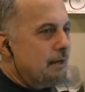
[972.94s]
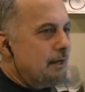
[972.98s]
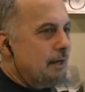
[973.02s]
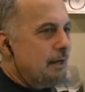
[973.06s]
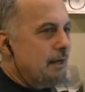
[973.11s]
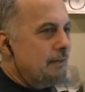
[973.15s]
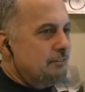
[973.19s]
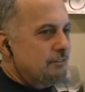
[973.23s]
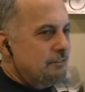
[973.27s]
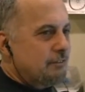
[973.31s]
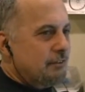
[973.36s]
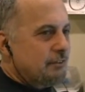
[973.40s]

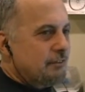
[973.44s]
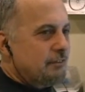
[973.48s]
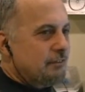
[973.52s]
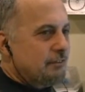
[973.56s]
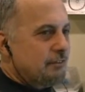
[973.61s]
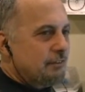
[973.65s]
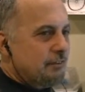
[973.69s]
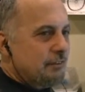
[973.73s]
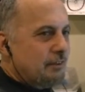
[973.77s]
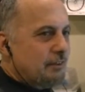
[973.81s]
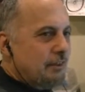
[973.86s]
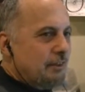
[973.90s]
as
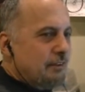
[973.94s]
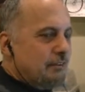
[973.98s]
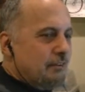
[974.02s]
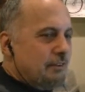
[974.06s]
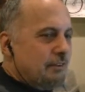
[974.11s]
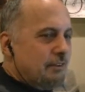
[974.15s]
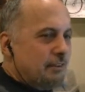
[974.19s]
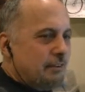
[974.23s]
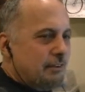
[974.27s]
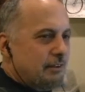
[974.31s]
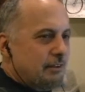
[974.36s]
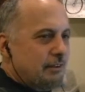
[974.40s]
just
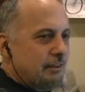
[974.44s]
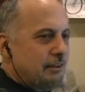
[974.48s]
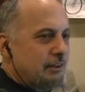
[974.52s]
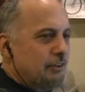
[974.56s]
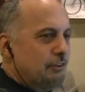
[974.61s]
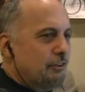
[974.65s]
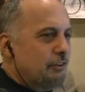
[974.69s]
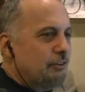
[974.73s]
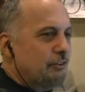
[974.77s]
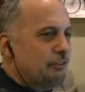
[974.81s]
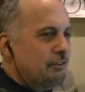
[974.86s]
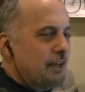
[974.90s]

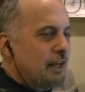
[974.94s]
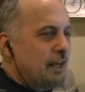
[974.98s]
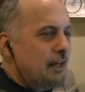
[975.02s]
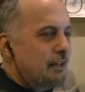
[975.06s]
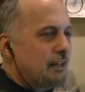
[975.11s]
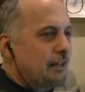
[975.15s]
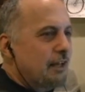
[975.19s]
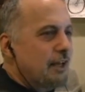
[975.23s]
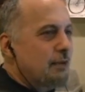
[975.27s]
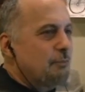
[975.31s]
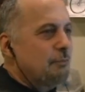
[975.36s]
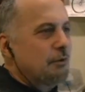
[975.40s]
use that
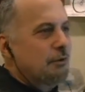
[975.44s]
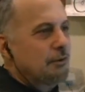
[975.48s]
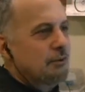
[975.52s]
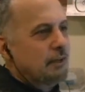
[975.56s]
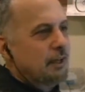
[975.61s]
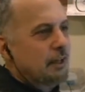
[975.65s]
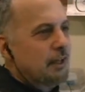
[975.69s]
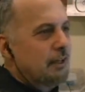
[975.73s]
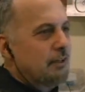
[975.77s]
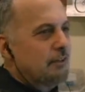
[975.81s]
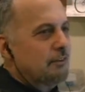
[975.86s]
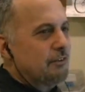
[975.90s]
label
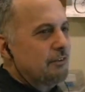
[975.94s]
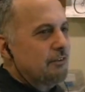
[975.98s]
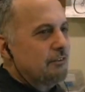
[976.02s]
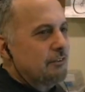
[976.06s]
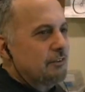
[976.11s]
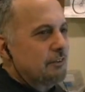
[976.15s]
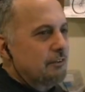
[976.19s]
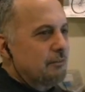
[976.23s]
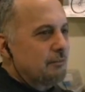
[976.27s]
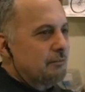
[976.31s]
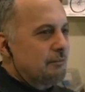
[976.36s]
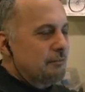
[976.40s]
and
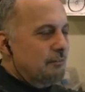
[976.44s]
just